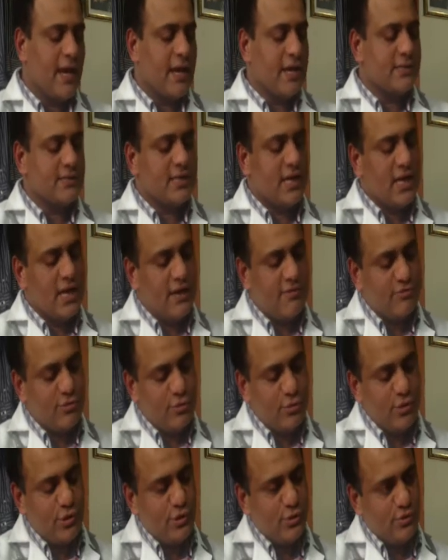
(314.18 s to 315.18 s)
As I
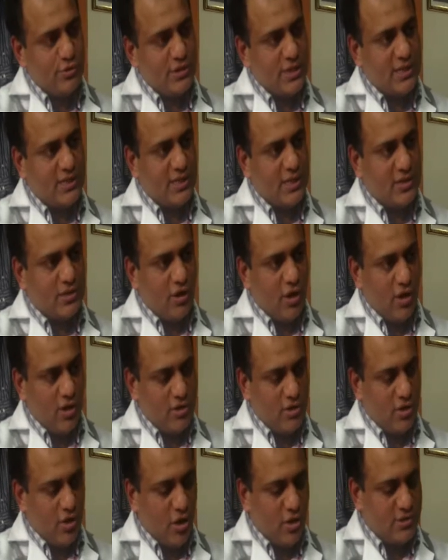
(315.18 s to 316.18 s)
have told you that the
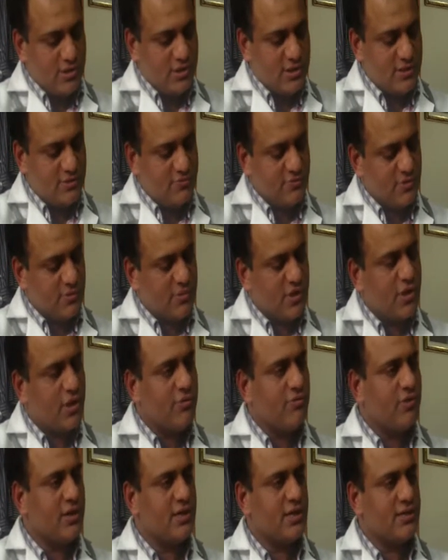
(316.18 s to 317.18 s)
cause is,
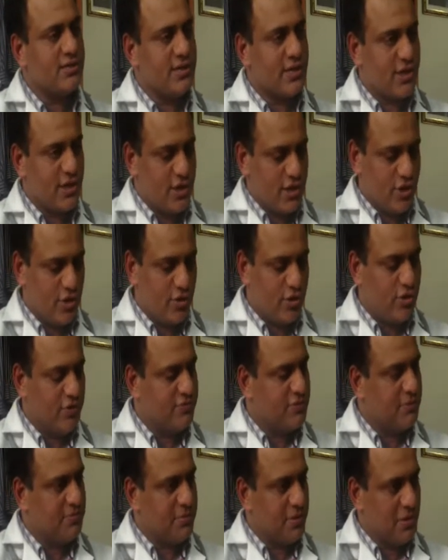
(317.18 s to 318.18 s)
what is the cure
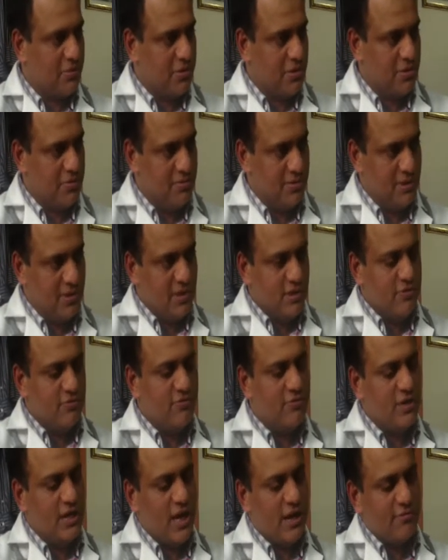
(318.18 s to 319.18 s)
of the problem,
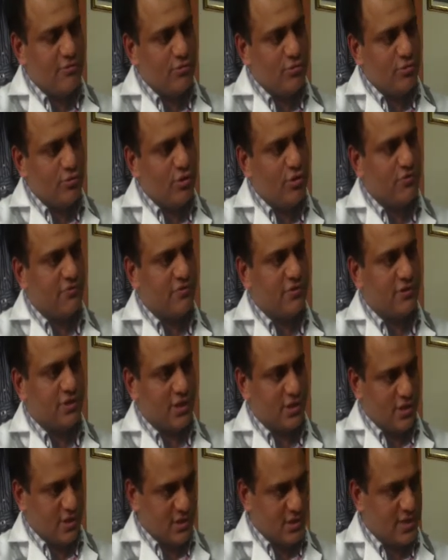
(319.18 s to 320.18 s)
we have to go for
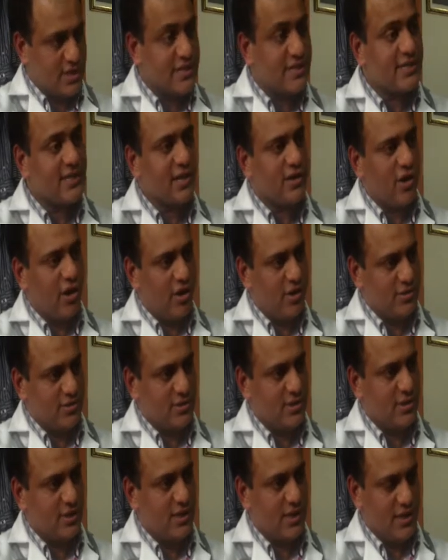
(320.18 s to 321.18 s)
the, treat the
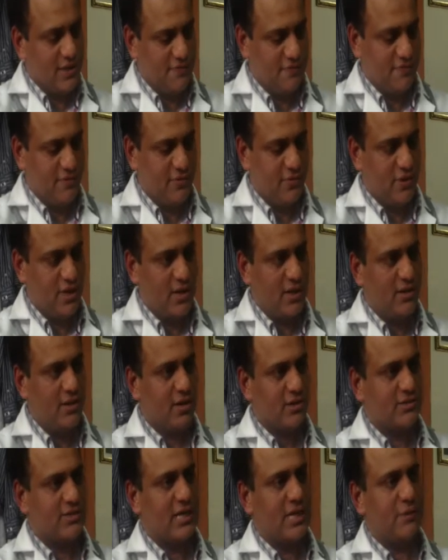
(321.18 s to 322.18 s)
cause. If you are
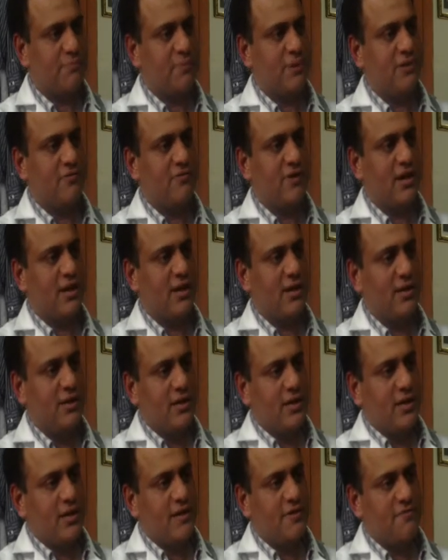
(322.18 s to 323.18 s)
not sleeping well,
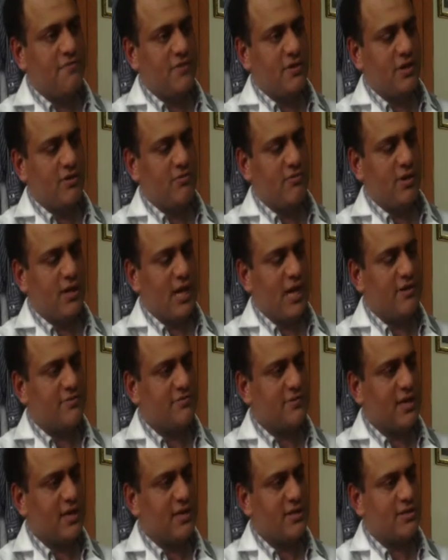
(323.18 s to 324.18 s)
if your
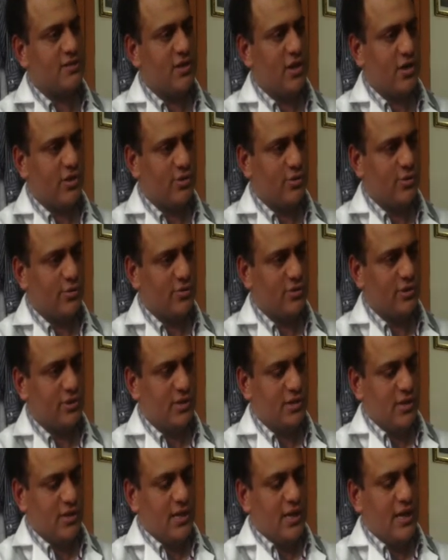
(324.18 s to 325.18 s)
lifestyle is not good,
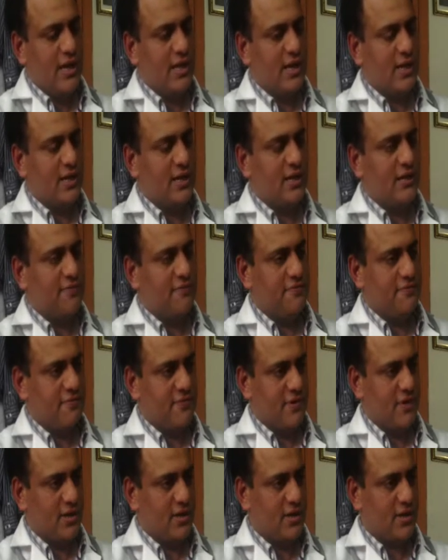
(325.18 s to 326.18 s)
and if
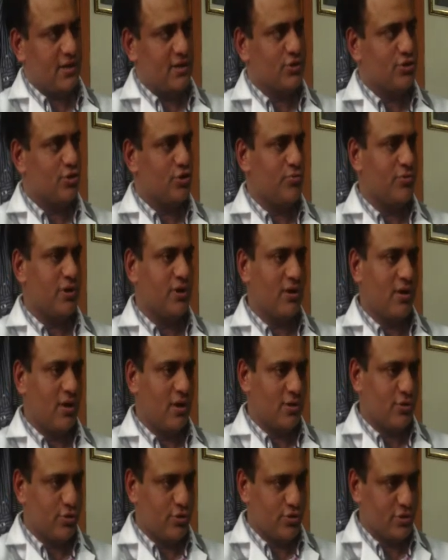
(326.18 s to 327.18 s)
you are consuming
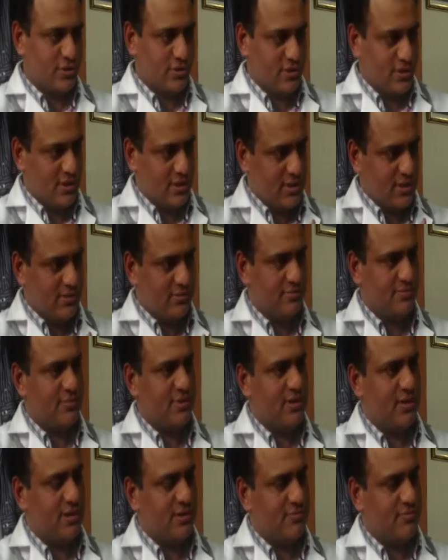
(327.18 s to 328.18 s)
all
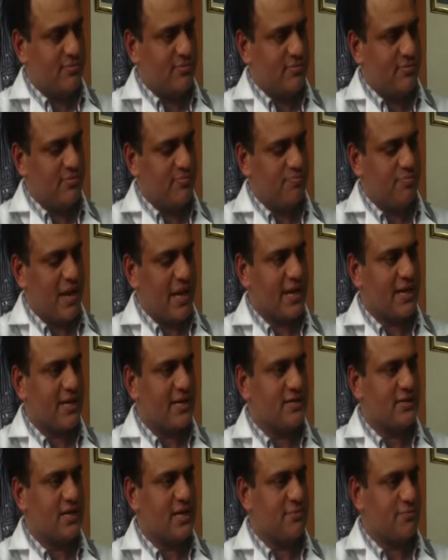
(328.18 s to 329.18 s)
those
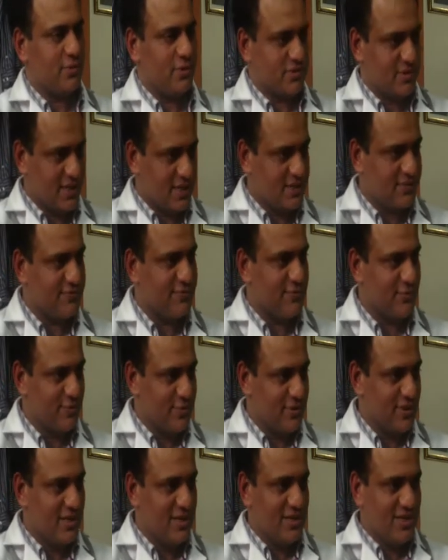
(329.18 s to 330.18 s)
packaged and processed
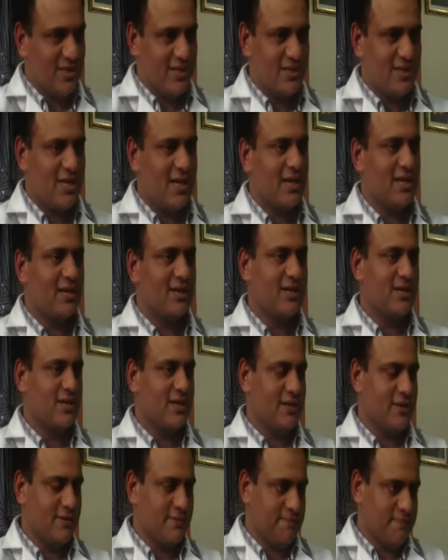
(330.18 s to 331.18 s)
food, then
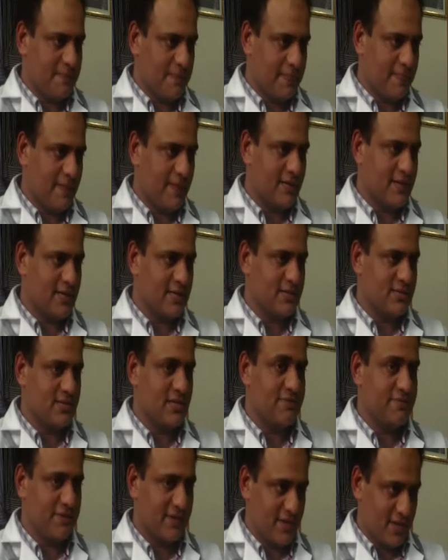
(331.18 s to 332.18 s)
it is
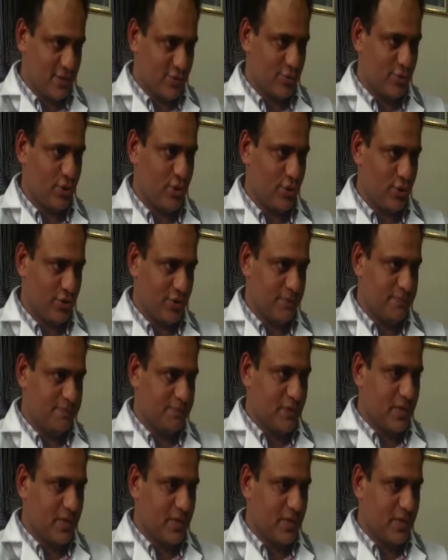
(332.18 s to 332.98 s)
difficult to cure.